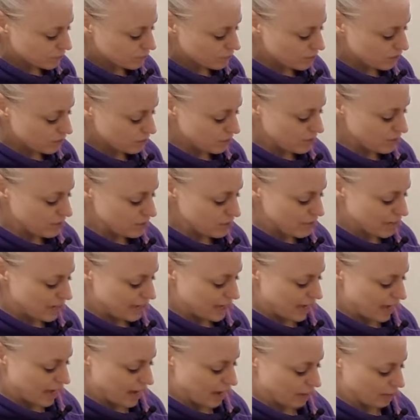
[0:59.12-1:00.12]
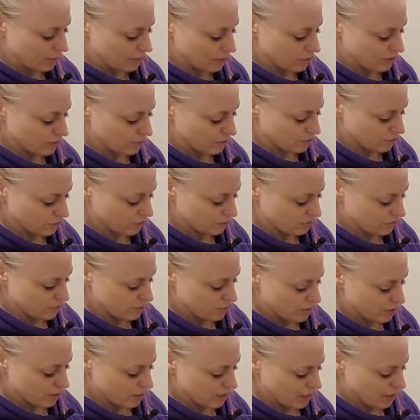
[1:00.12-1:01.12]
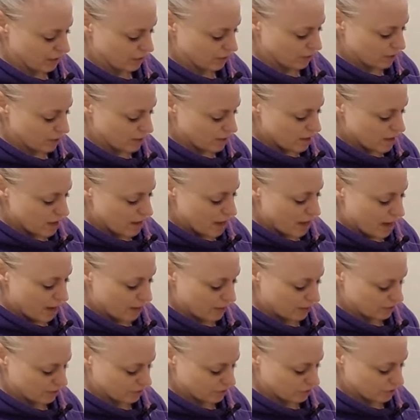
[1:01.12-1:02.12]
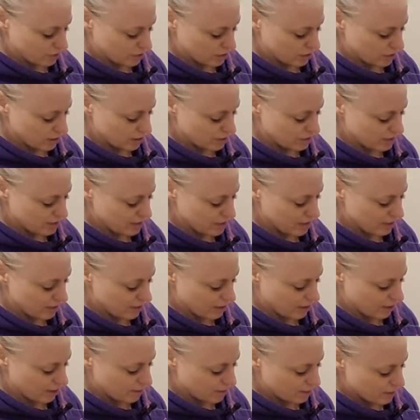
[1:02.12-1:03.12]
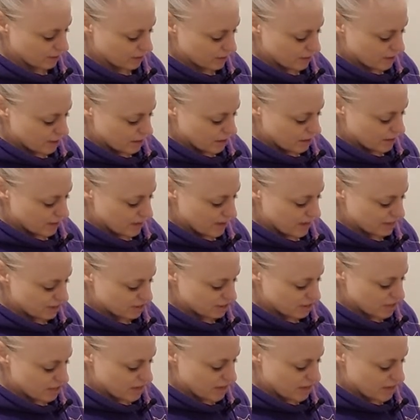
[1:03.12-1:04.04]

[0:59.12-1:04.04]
So when you get it out, you have to obviously work out how it's all going to go together. And they actually